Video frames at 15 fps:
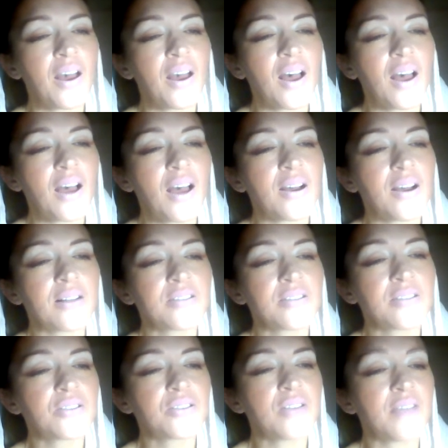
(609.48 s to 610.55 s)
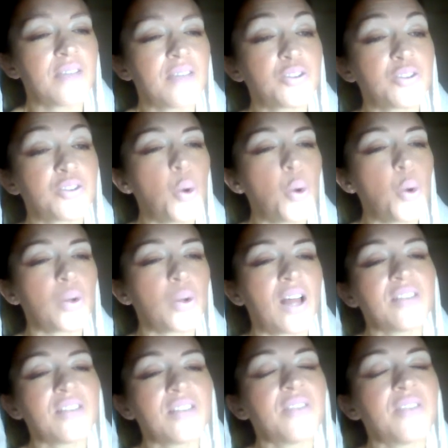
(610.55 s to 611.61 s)
I've sworn
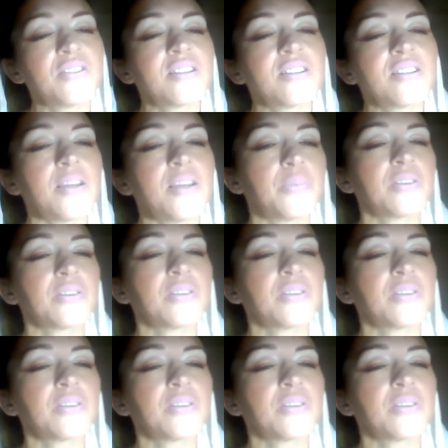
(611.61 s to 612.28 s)
I'll never sleep.